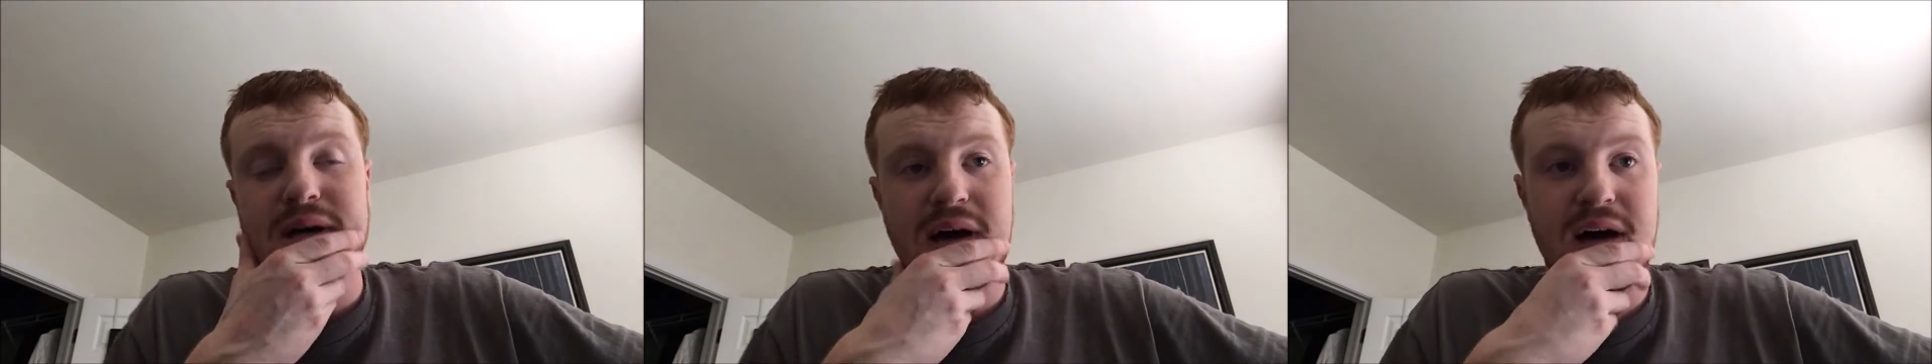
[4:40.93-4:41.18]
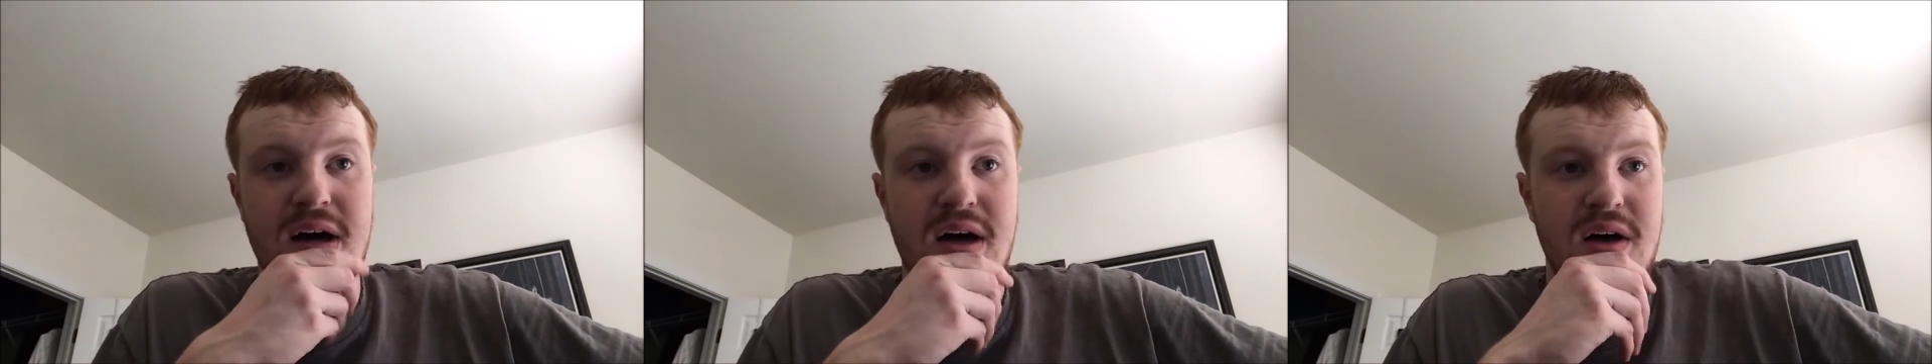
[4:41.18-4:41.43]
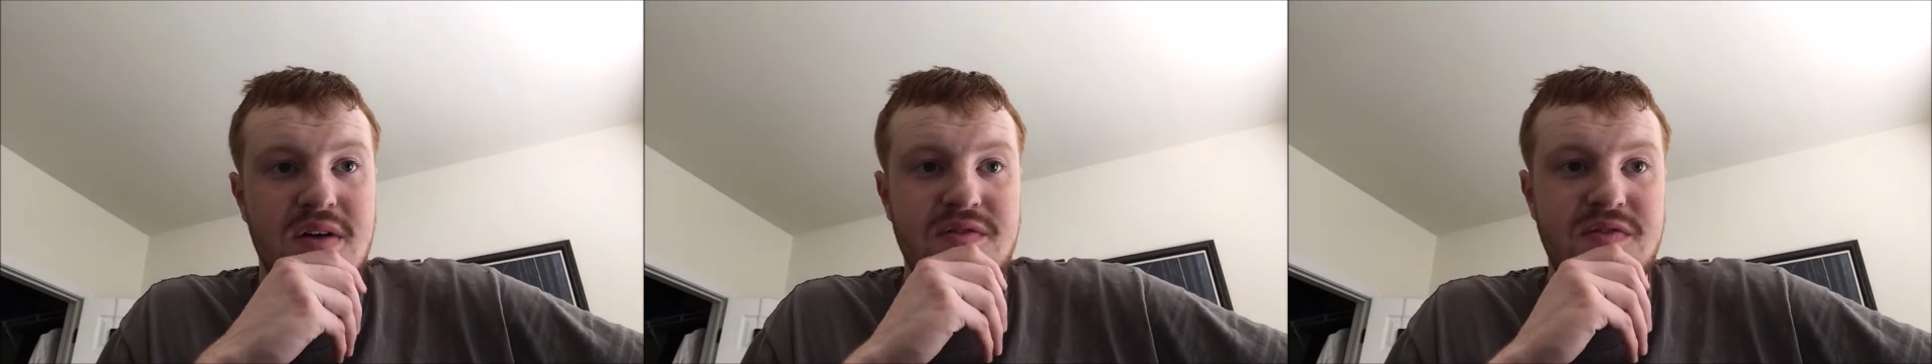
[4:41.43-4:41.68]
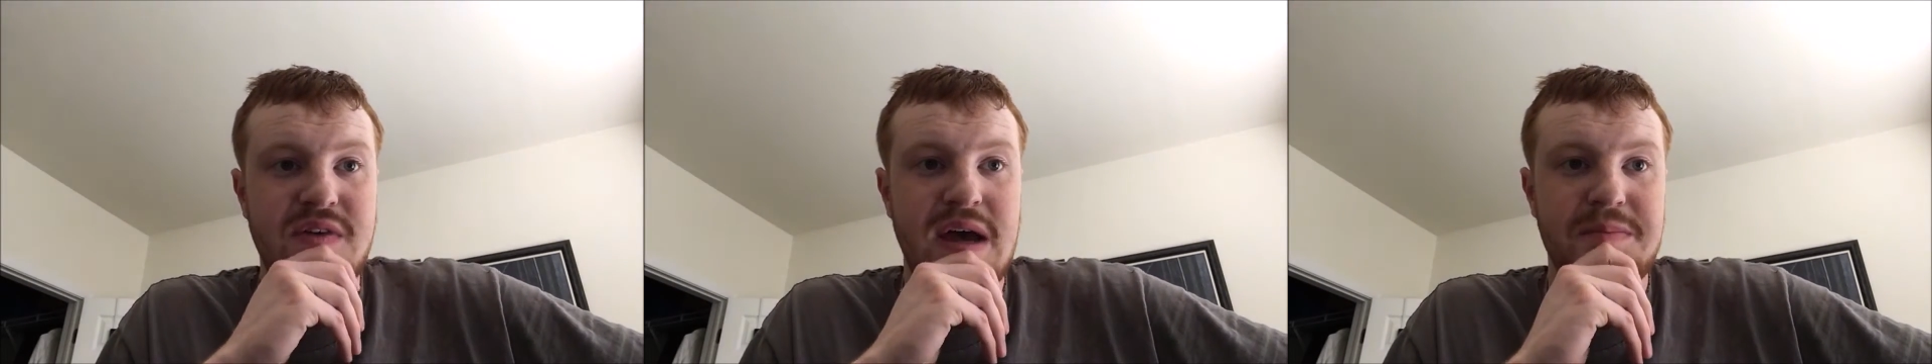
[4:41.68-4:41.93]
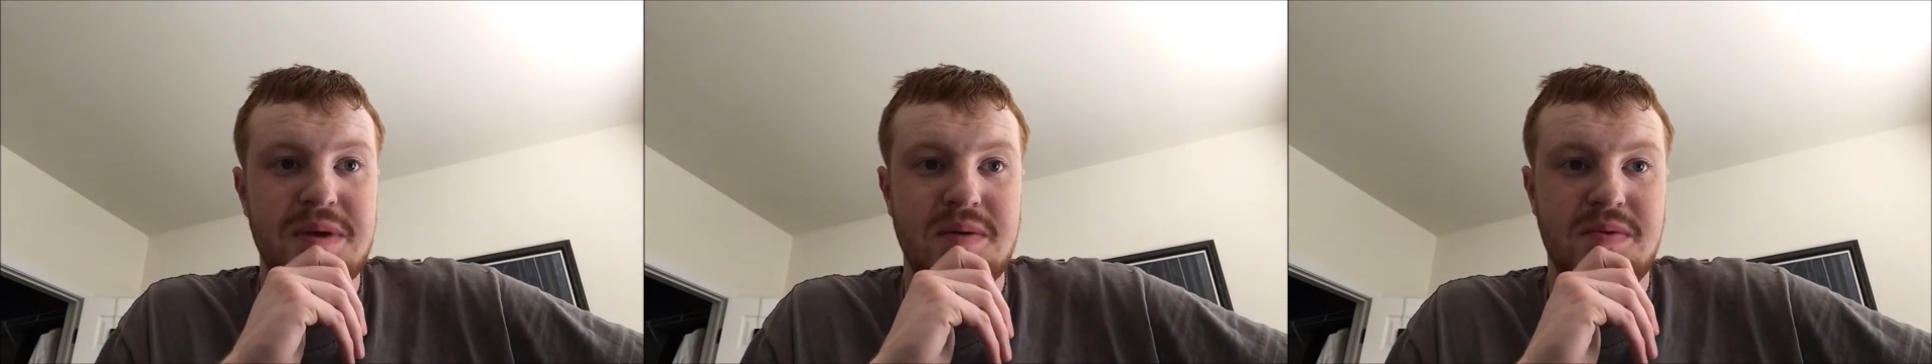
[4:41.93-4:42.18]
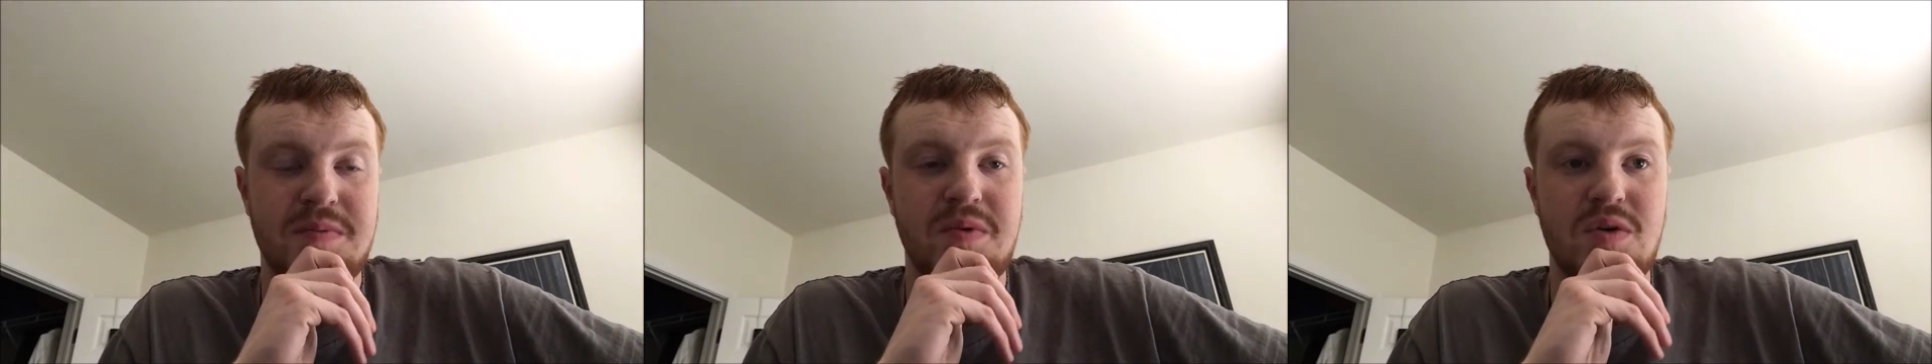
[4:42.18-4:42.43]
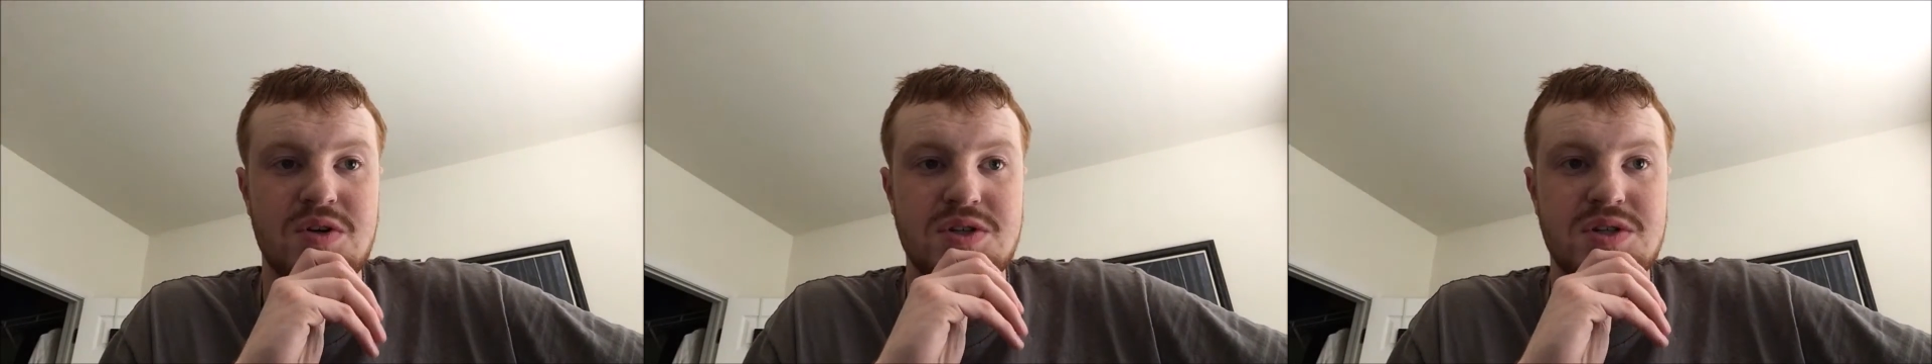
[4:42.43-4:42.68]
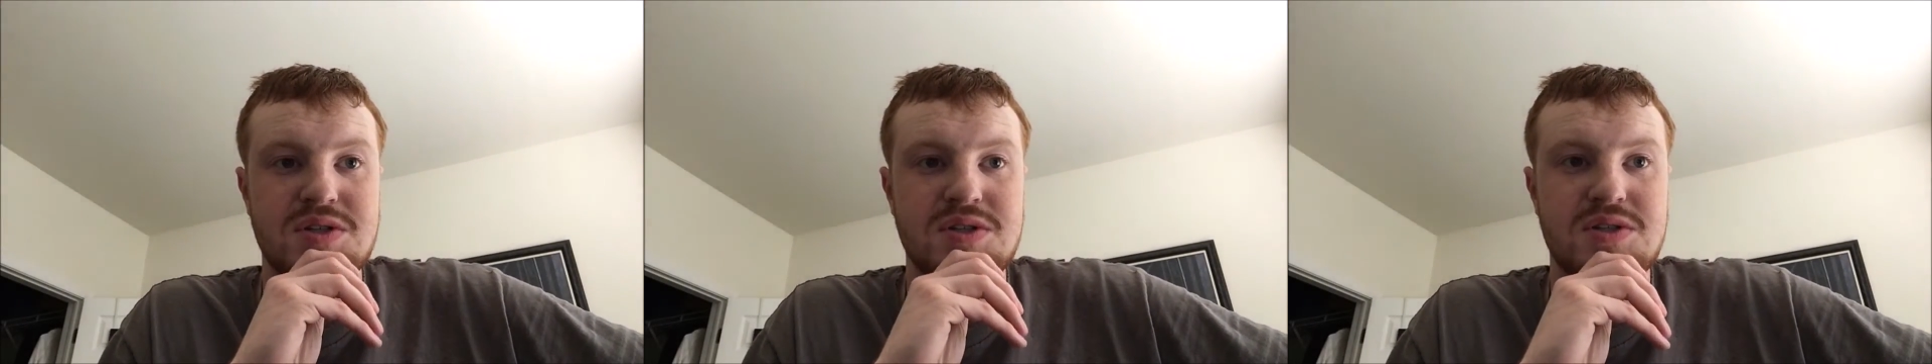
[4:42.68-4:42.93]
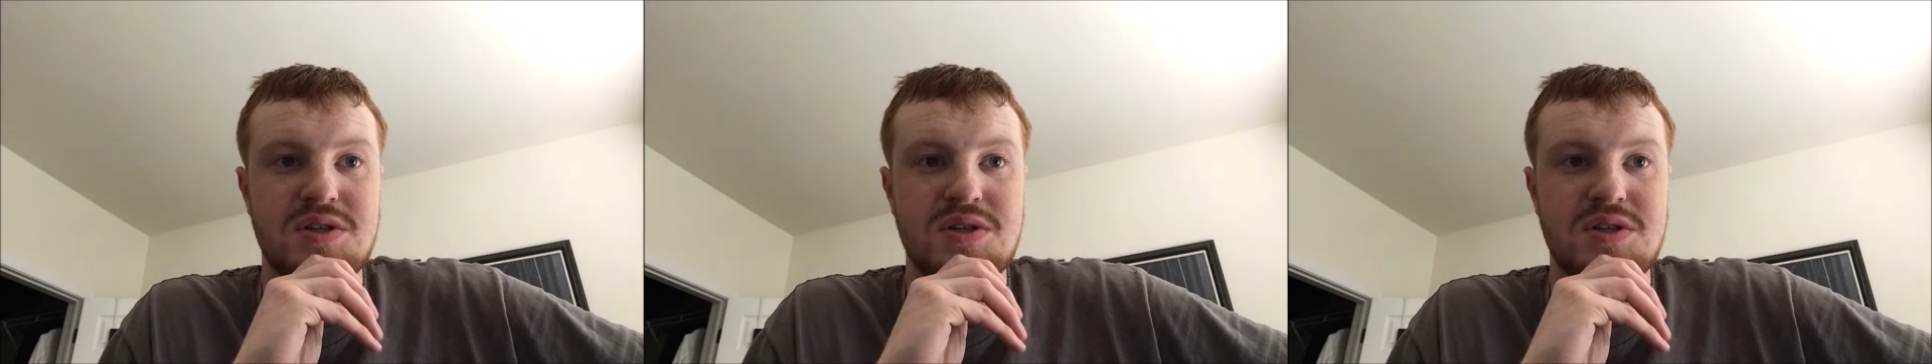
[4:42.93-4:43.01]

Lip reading: of epic proportions.